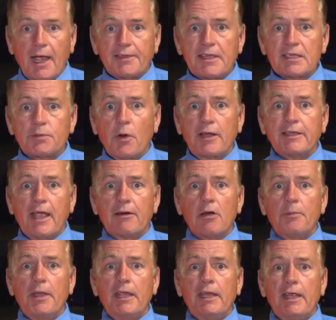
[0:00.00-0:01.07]
At this point,
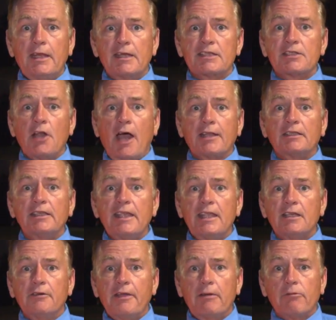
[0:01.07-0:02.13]
Garabedian is not
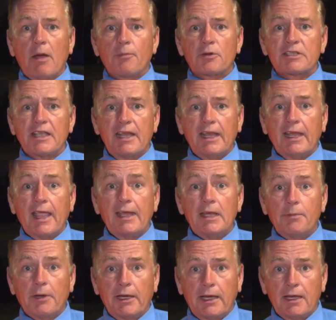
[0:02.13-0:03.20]
legally representing
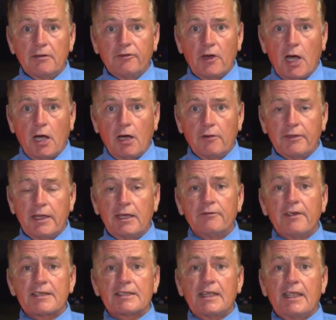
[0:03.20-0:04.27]
anybody involved. The
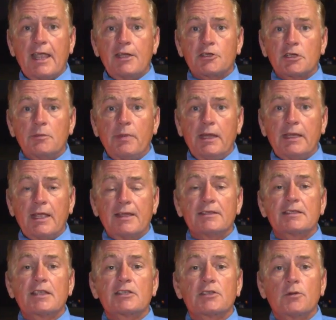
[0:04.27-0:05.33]
investigation
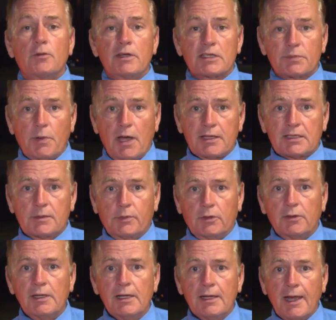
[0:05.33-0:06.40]
begins as soon as
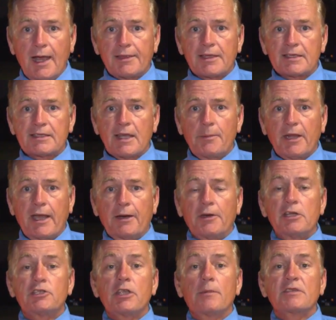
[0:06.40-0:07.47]
possible. At the
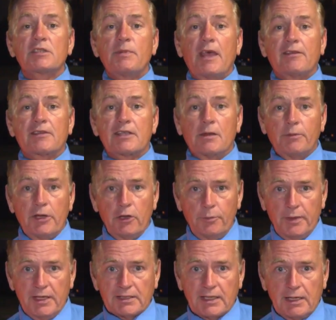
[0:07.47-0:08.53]
seminary, Jim Smith,
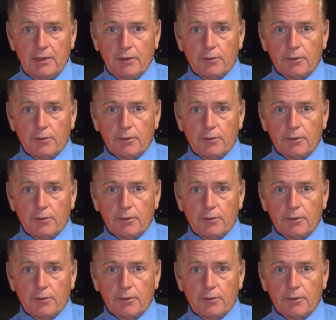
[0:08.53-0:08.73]
WBZ